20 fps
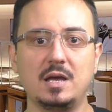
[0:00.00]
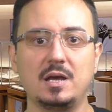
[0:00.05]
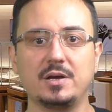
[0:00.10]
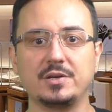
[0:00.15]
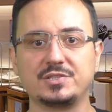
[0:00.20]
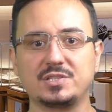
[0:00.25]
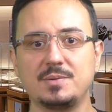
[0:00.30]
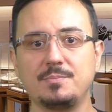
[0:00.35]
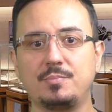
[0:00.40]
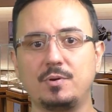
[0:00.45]

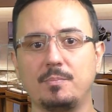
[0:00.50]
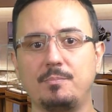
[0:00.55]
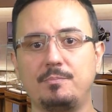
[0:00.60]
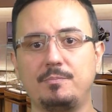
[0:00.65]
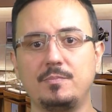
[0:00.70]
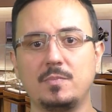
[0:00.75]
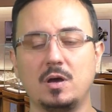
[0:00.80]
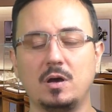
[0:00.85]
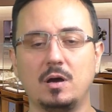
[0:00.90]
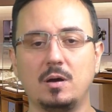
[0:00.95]
a simple
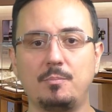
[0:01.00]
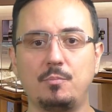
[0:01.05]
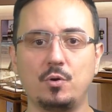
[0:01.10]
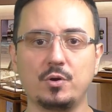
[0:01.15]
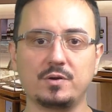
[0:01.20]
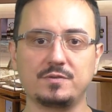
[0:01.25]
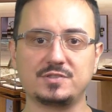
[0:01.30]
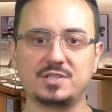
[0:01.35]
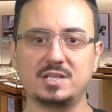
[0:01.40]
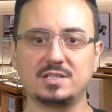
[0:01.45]

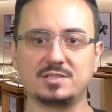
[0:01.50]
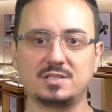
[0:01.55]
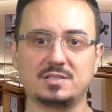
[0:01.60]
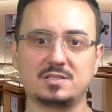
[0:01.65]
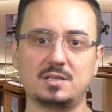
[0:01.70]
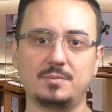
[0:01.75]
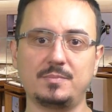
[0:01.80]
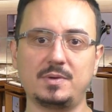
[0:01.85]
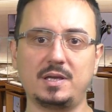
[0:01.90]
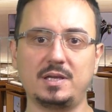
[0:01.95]
point of sale
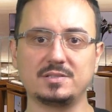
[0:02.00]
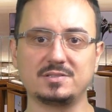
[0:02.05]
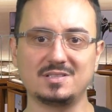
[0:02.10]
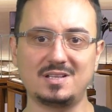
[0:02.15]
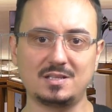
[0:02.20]
system is